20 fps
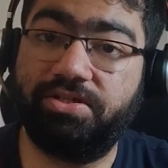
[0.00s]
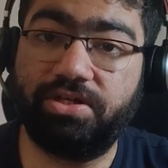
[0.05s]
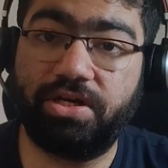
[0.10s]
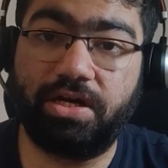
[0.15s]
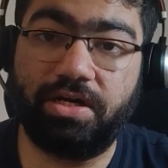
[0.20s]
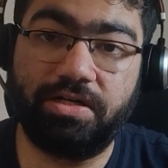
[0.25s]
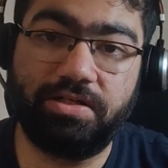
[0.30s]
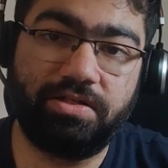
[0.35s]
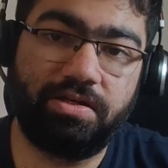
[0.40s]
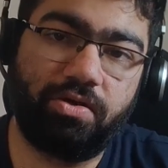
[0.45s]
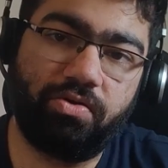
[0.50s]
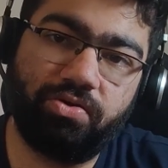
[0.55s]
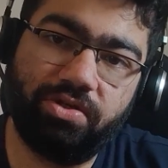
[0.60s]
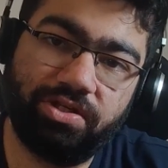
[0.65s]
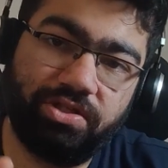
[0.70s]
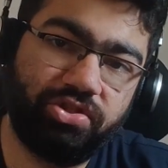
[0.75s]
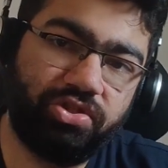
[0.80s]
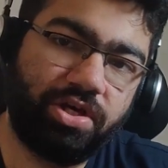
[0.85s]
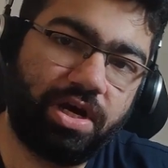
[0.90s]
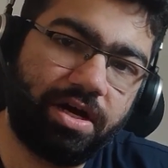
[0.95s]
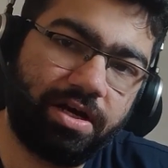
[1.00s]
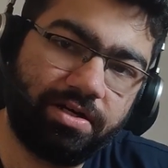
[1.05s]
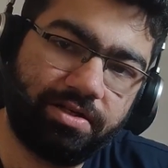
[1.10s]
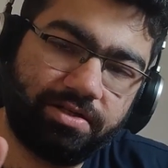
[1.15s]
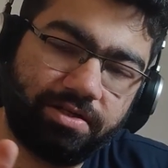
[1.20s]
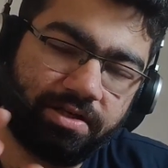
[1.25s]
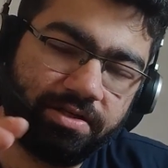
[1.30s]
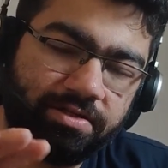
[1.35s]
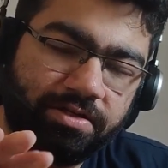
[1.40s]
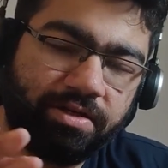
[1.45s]
shards. Now this
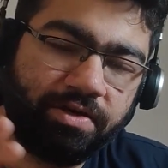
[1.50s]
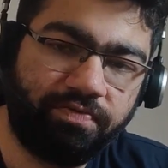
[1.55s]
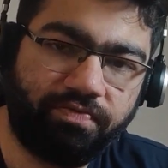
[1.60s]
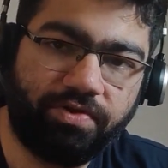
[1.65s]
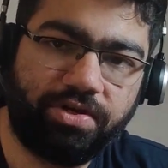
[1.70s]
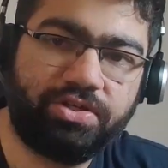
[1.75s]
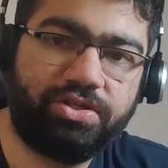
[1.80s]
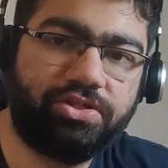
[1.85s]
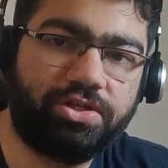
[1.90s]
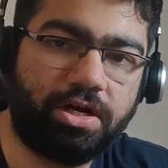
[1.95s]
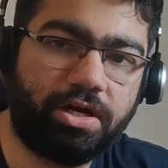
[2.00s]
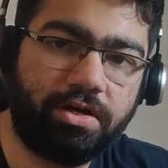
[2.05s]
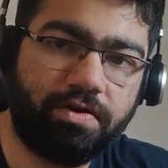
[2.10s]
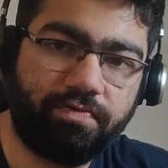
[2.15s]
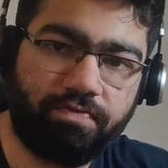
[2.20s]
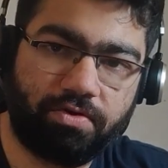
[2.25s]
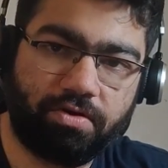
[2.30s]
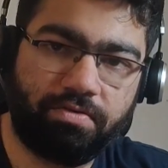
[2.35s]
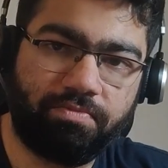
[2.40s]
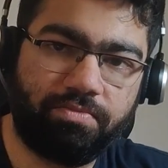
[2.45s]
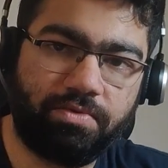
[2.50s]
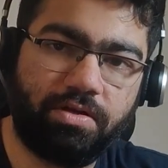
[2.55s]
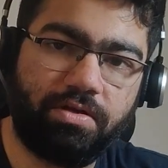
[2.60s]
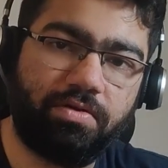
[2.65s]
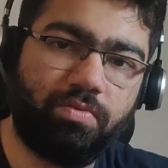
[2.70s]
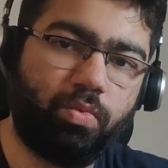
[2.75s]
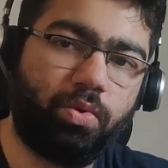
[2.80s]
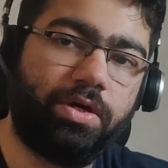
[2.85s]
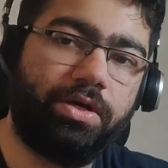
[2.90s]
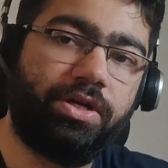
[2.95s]
shards is a different shard from
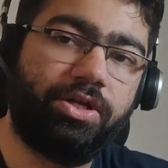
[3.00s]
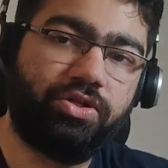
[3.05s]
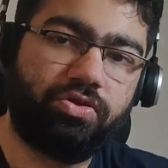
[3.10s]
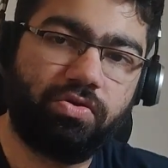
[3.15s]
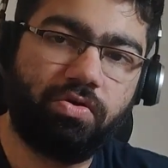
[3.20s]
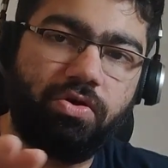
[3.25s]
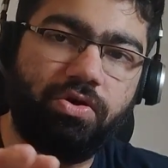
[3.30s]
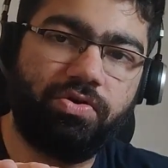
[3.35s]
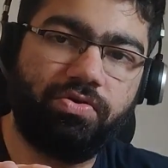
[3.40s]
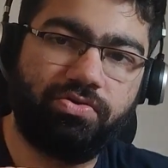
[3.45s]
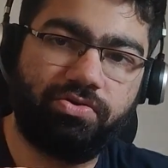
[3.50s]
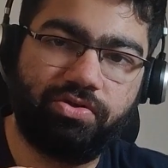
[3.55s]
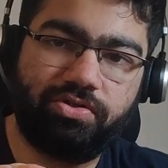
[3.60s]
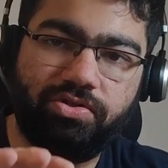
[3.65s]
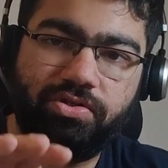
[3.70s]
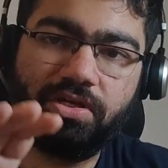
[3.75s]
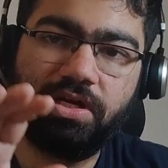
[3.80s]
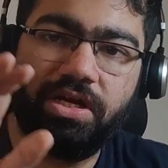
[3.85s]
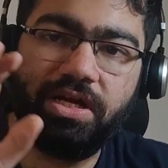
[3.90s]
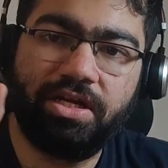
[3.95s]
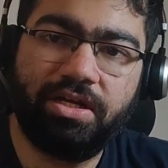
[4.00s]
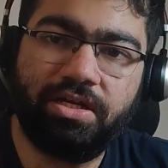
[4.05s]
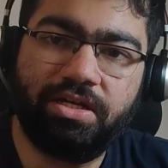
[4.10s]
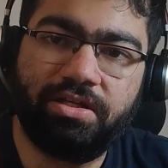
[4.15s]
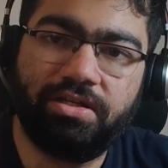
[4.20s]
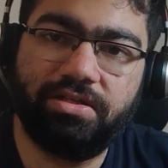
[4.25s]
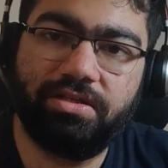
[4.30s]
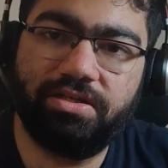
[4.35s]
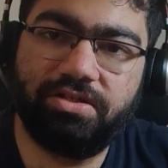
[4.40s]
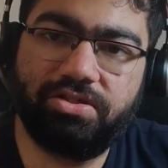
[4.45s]
the one Discord uses.
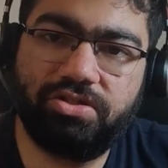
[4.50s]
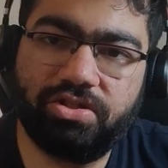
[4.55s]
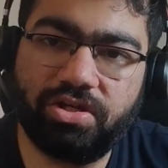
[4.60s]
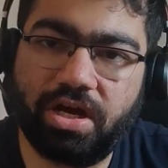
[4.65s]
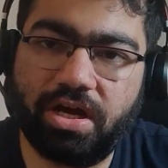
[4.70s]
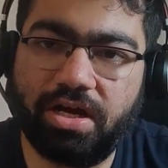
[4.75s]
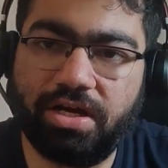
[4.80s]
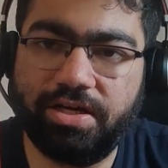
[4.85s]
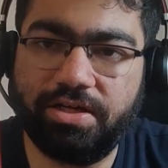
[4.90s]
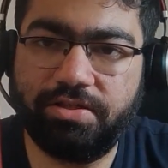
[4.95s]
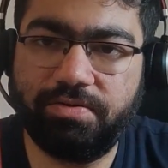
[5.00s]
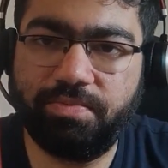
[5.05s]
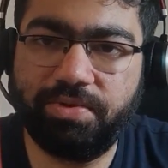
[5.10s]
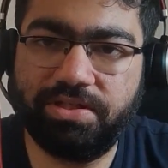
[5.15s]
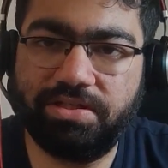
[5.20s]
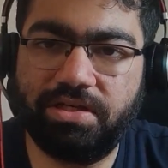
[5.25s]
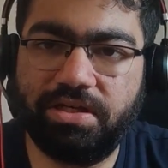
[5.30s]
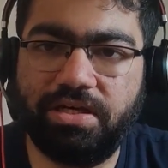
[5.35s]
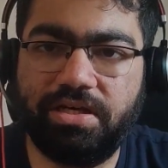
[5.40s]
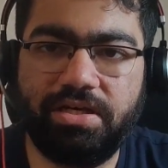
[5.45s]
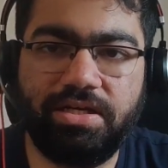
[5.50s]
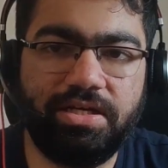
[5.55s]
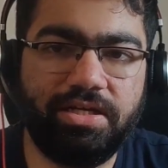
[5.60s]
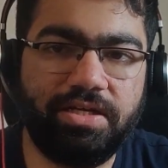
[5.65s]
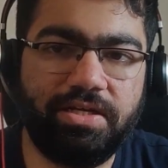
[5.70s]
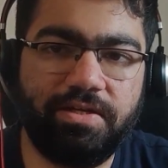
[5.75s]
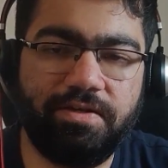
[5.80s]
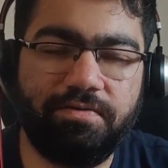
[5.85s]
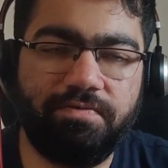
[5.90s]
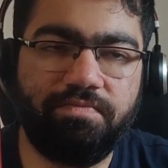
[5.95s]
This shard is
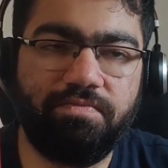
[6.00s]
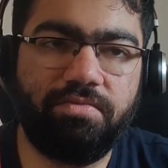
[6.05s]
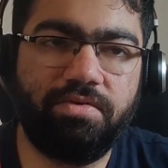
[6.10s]
basically